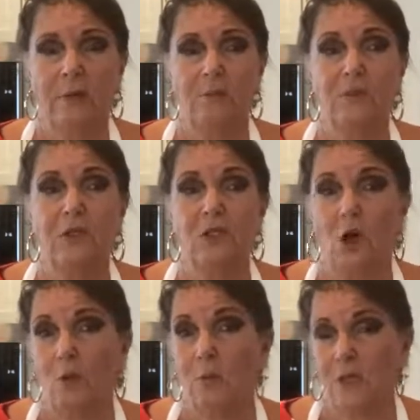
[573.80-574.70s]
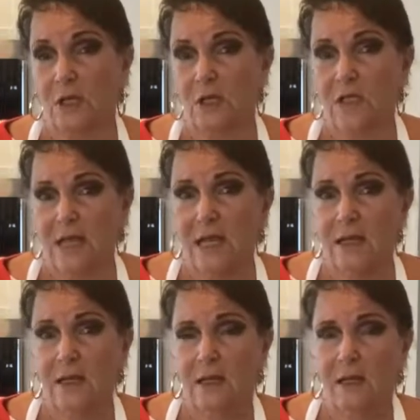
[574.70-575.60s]
but it stops a
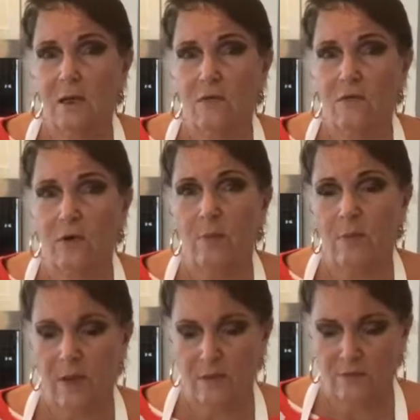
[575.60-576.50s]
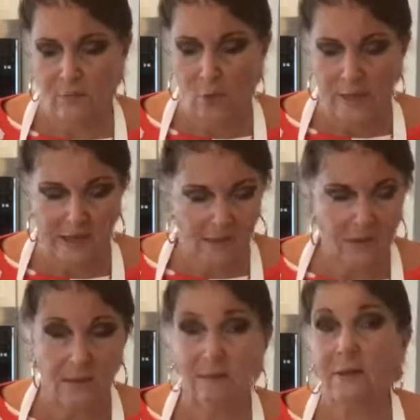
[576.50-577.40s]
skin from forming.
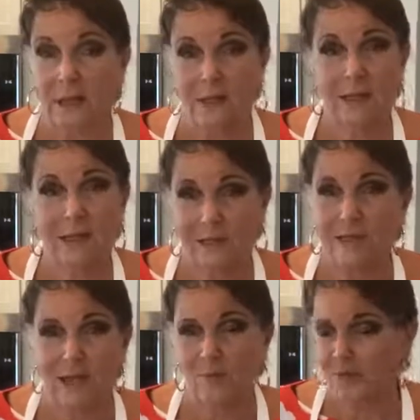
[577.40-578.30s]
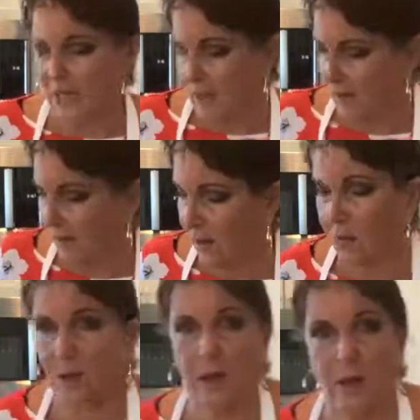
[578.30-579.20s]
So that little tips here.
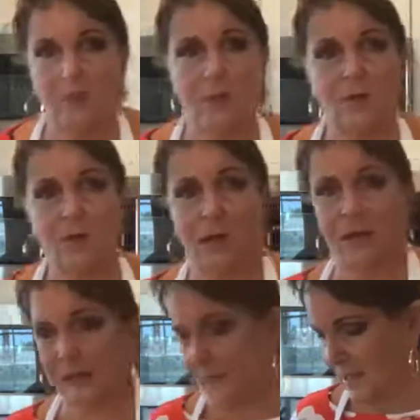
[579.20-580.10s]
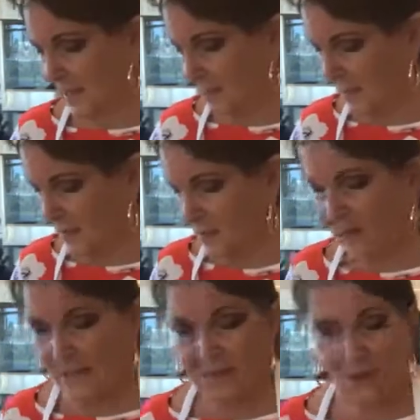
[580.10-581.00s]
Aren't we all about little tips? So
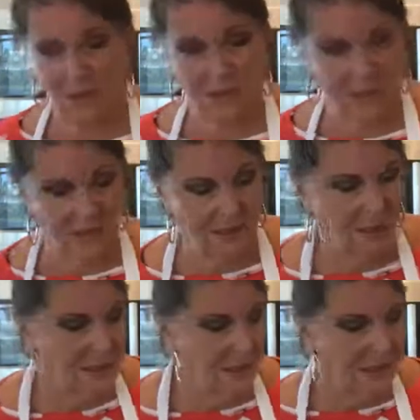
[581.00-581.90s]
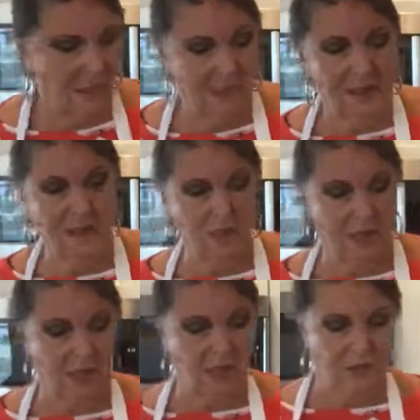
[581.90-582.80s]
that's going in the
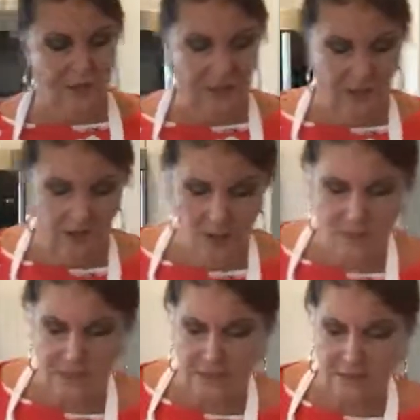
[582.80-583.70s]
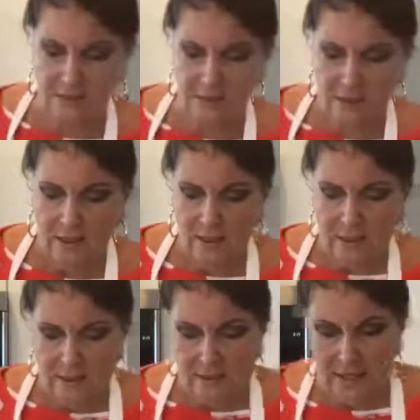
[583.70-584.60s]
trash. Now, here it is.
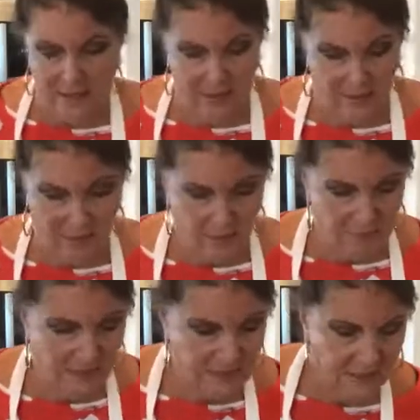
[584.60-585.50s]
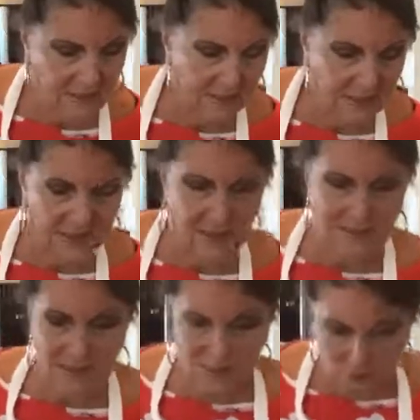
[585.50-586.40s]
Now, let me see. Let's
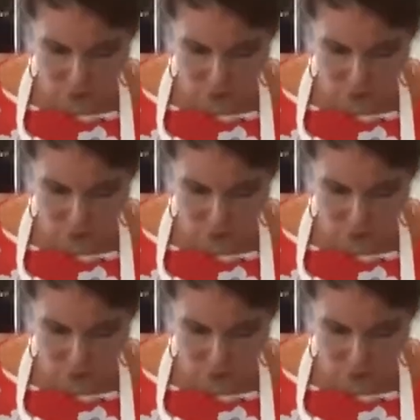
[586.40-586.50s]
get a